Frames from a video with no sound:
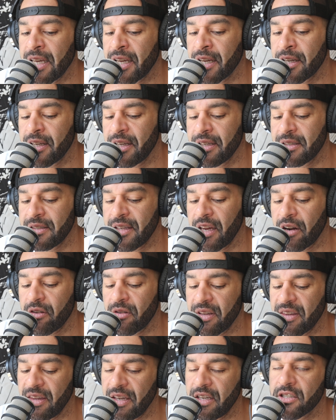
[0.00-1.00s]
being is
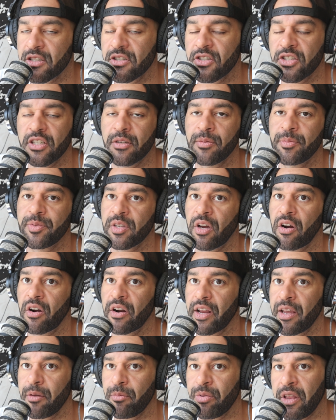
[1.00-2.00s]
that relationships
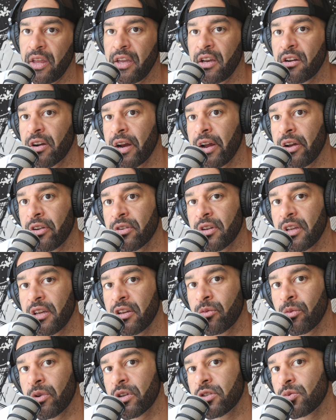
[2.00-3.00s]
are a playground
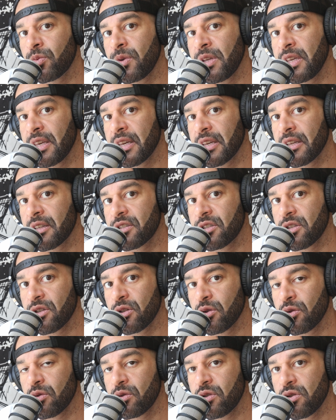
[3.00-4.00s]
in which we get
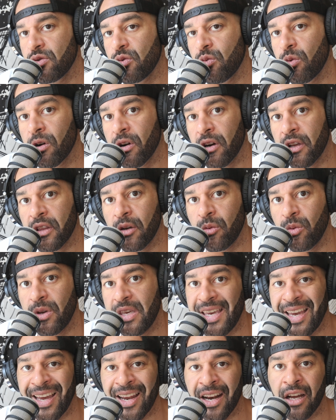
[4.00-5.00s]
to do work that
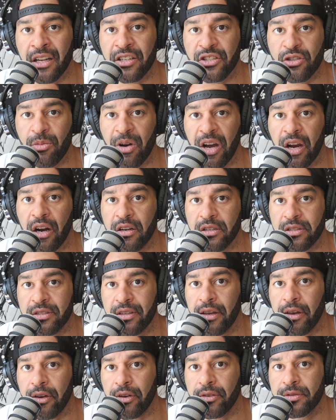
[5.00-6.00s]
we cannot do by
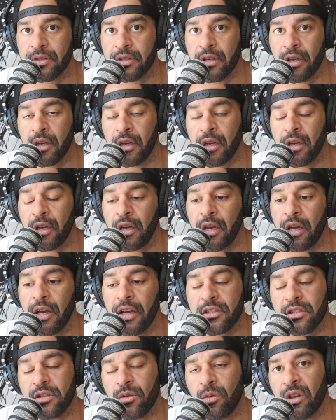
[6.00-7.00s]
ourselves.
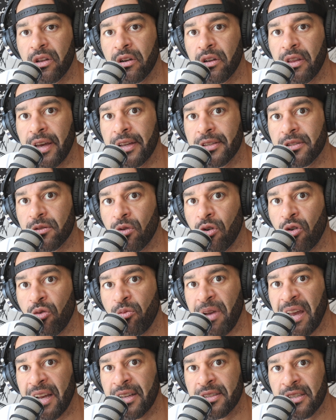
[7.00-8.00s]
And so whether that's
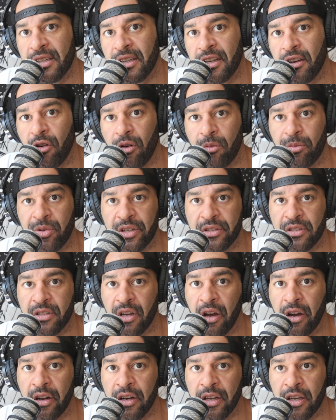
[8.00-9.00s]
romantic or
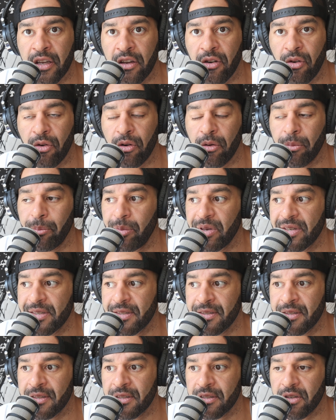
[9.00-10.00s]
platonic or
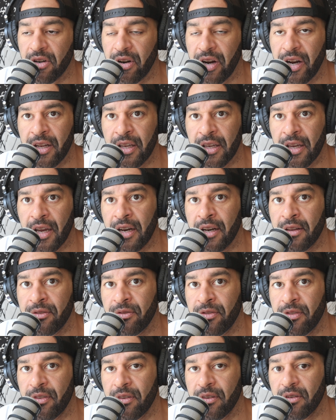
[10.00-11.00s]
business or any
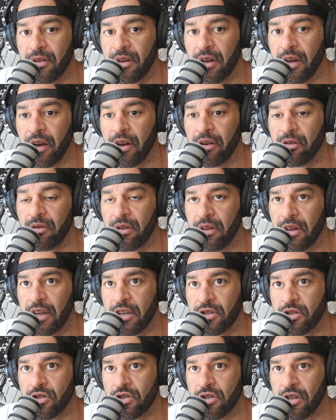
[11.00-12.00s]
kind of
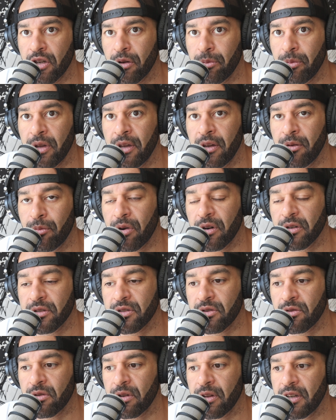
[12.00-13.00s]
relationship,
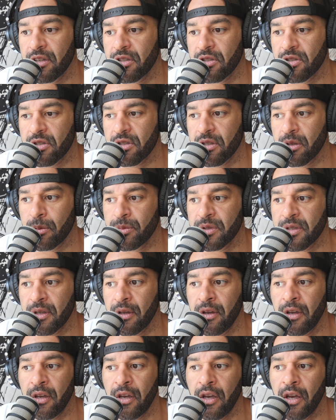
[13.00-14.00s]
personal
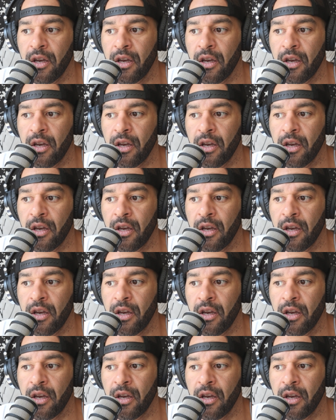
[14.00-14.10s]
relationships,